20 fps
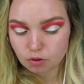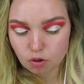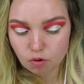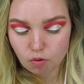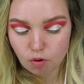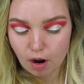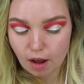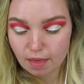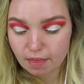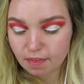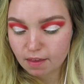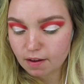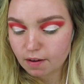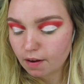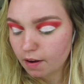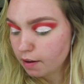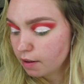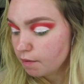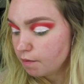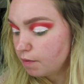so I think
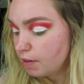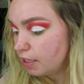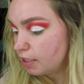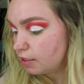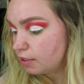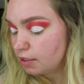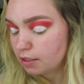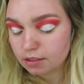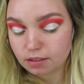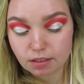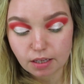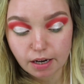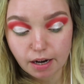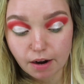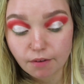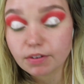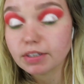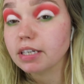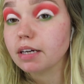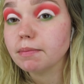I can fix this. And
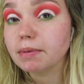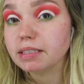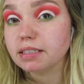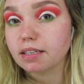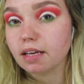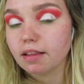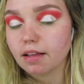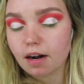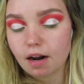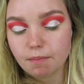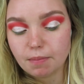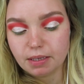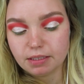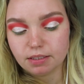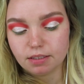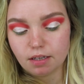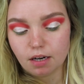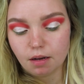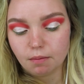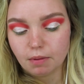every time I say that, I
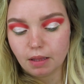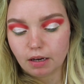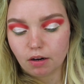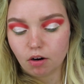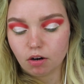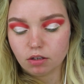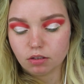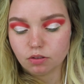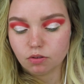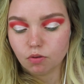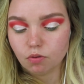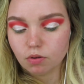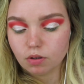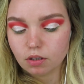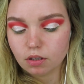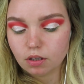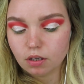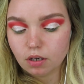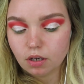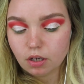mess it up, like,
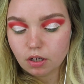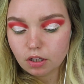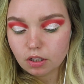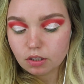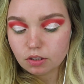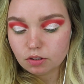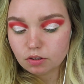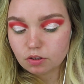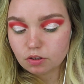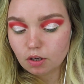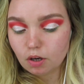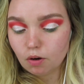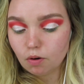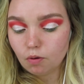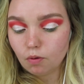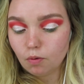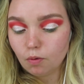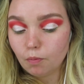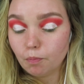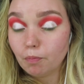hardcore.
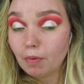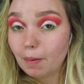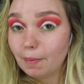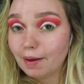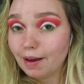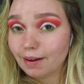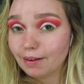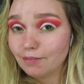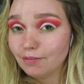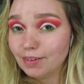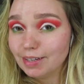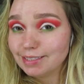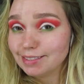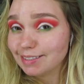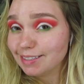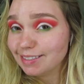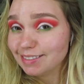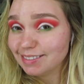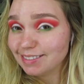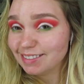So maybe I can fix
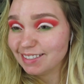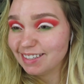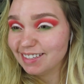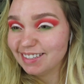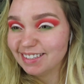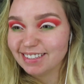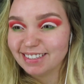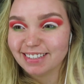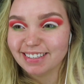this. Okay,